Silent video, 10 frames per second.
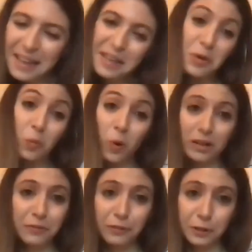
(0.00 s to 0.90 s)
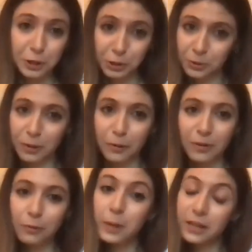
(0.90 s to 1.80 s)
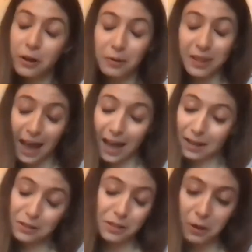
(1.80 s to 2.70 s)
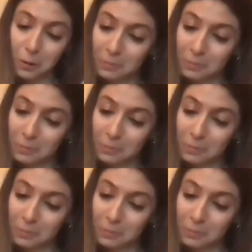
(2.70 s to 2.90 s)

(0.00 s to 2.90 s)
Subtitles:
You won't, for sure. We know that. So